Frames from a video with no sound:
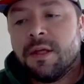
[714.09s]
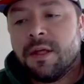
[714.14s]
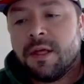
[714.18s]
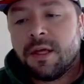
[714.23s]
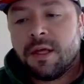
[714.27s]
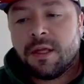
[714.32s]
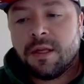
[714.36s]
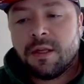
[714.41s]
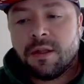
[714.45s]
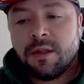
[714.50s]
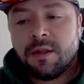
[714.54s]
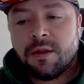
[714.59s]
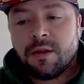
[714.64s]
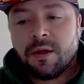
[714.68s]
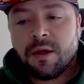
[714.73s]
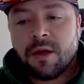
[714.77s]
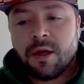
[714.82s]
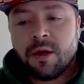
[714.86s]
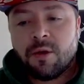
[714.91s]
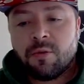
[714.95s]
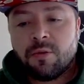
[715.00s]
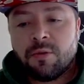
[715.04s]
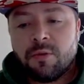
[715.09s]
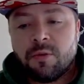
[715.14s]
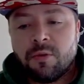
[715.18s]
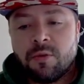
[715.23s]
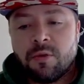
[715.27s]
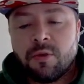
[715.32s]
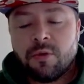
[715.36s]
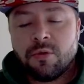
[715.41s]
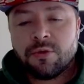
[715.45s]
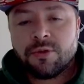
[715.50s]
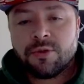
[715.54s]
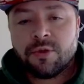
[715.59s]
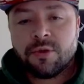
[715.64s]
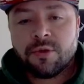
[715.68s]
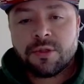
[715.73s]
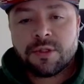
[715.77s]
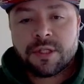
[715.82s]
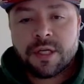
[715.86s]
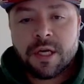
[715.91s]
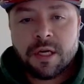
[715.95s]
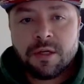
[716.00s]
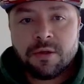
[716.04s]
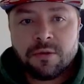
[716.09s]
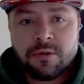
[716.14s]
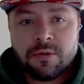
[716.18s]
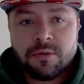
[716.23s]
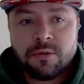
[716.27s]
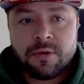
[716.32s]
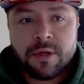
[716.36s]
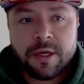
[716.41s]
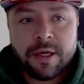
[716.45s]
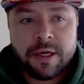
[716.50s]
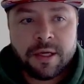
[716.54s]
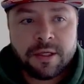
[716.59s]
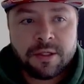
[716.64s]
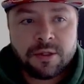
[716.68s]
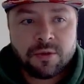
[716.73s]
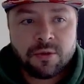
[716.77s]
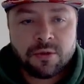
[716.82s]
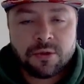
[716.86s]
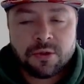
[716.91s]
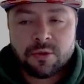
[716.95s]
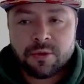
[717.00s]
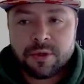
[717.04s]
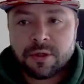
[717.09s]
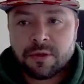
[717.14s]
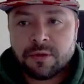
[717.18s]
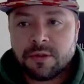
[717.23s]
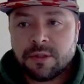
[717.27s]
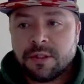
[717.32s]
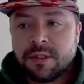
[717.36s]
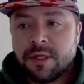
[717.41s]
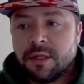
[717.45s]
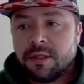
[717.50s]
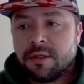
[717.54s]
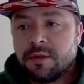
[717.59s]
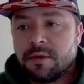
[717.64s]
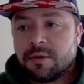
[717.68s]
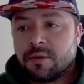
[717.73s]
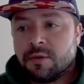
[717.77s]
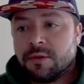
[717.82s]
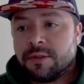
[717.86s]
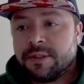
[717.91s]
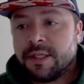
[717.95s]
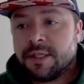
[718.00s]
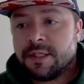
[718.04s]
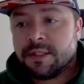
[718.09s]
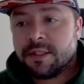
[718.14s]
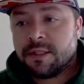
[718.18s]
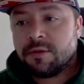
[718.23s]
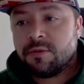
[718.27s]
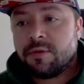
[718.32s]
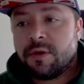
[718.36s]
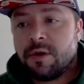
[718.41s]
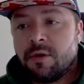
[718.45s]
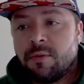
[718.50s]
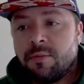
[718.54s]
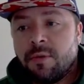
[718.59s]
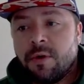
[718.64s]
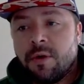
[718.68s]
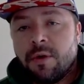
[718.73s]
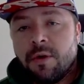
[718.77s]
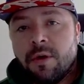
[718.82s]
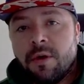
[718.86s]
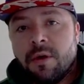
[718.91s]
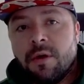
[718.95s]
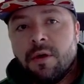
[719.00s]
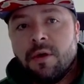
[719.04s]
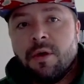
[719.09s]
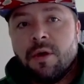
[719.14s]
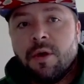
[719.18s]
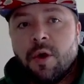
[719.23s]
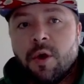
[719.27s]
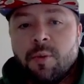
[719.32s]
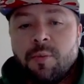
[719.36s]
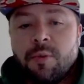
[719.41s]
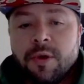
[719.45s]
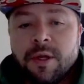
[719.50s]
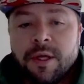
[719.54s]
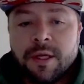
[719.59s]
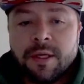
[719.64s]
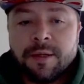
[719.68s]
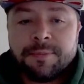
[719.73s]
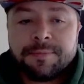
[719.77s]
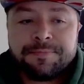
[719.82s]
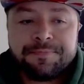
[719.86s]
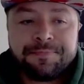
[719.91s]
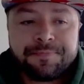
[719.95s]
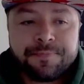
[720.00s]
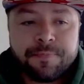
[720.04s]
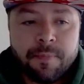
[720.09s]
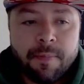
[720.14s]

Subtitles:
And I will also schedule a Sorcery Contested Realm opening,